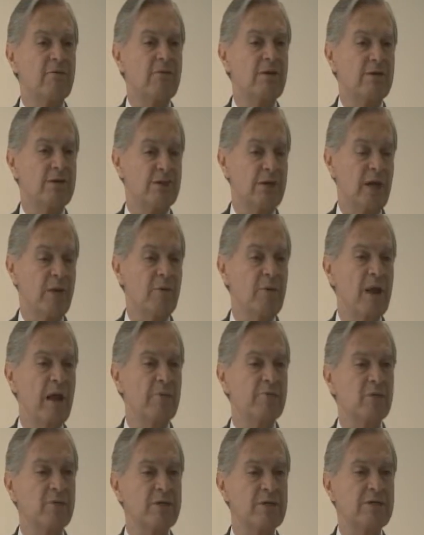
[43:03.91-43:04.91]
I reach, I will
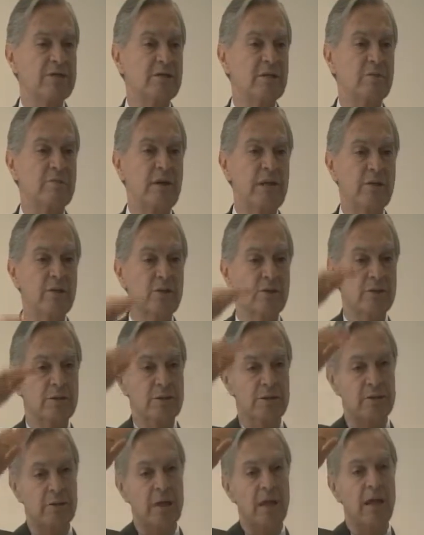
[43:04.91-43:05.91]
have to reach
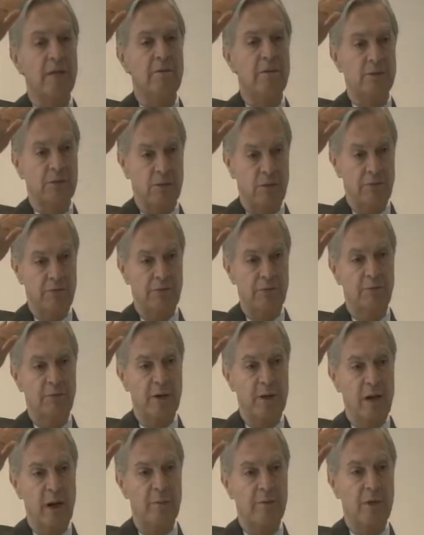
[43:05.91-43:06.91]
tremendous levels of
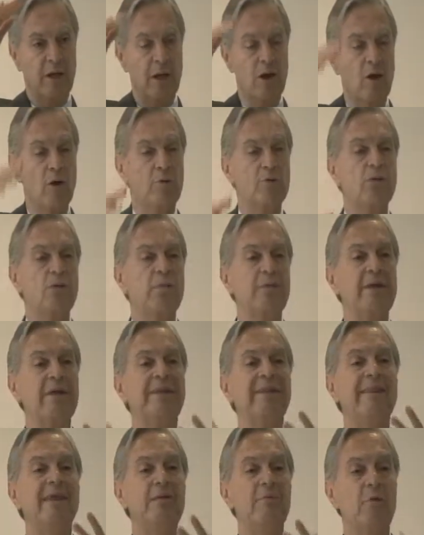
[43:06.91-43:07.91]
per capita income to be
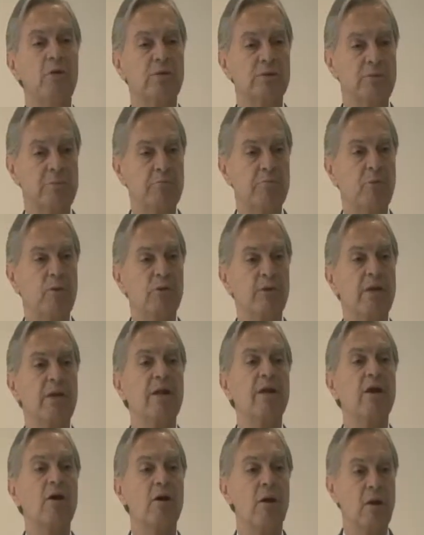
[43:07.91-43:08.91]
the most
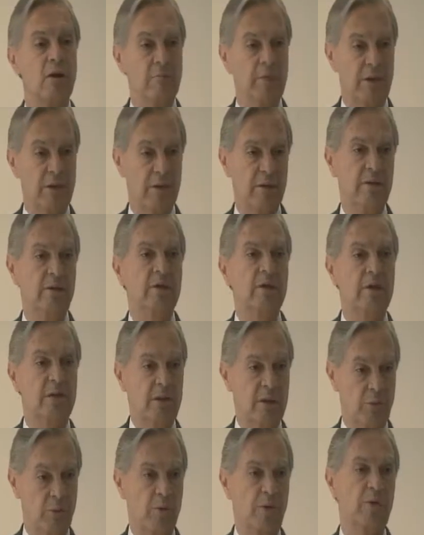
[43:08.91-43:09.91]
important economy
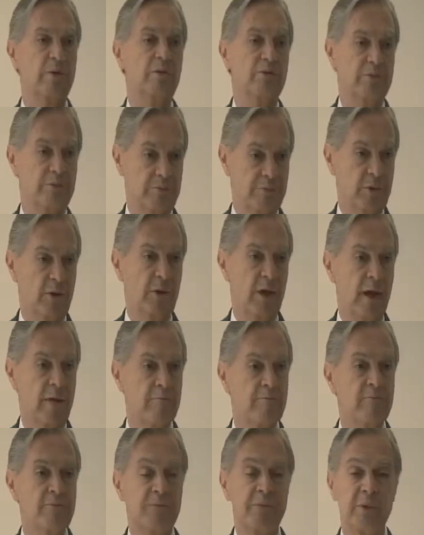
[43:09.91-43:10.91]
in the world.
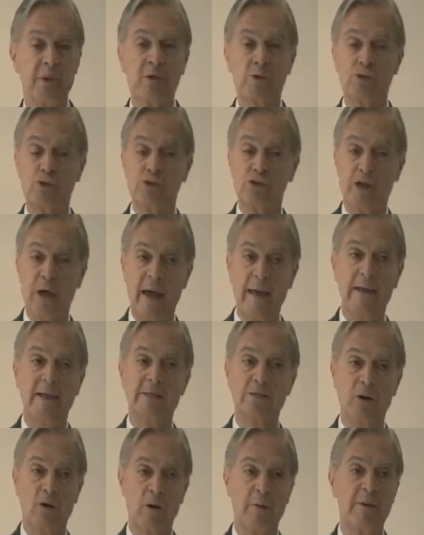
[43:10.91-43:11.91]
Okay? So
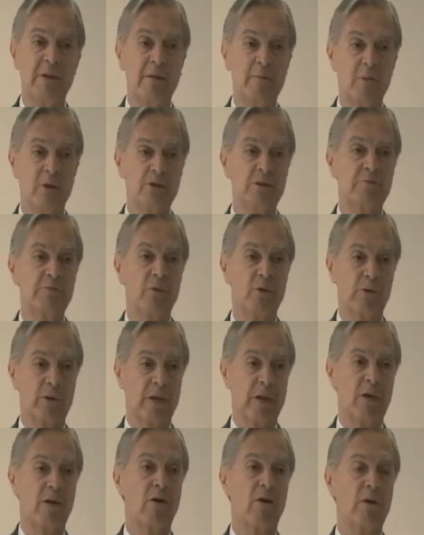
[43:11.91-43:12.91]
China is going to be the most
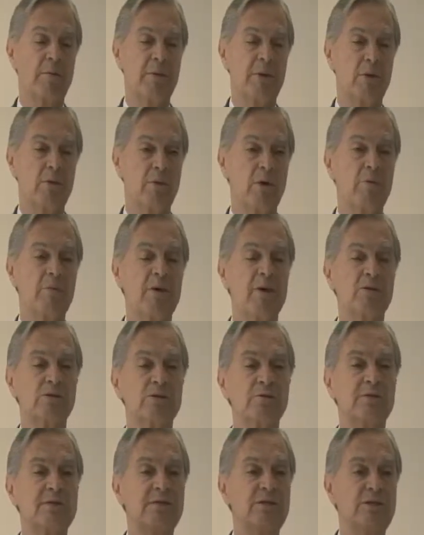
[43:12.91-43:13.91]
important economy in the world
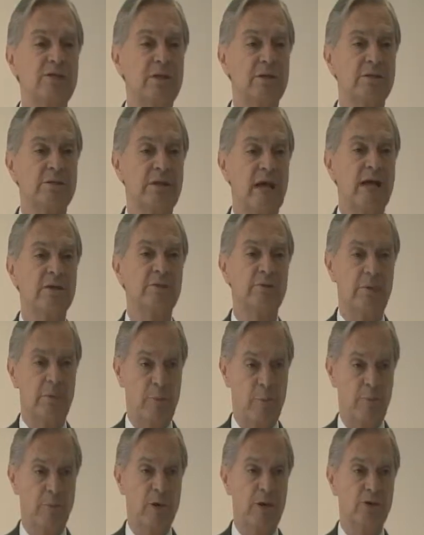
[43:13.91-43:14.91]
because of the sheer size of
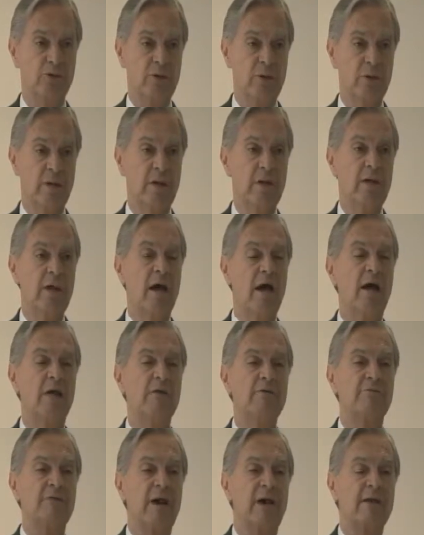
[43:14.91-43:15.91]
the population
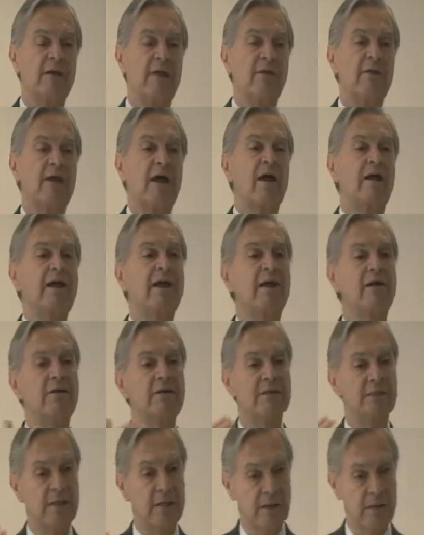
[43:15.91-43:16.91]
and the fact that they are
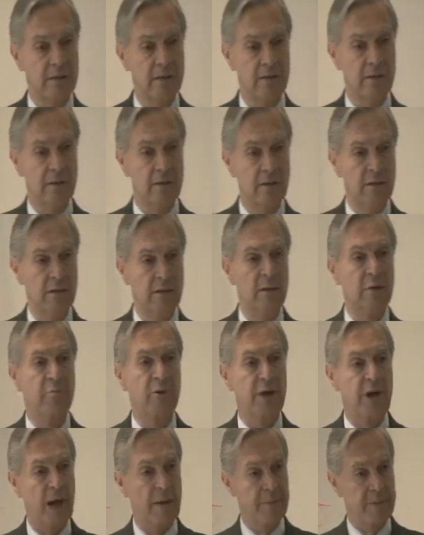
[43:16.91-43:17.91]
increasing the
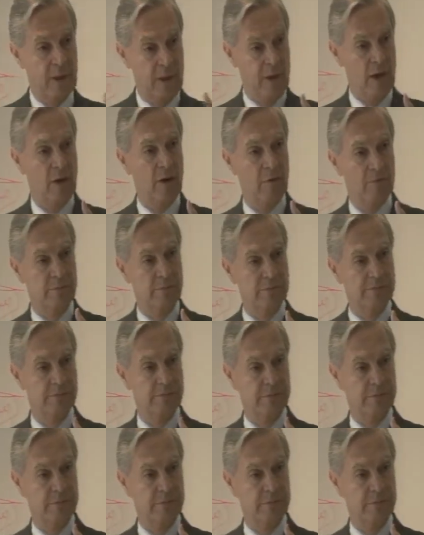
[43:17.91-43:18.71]
per capita income.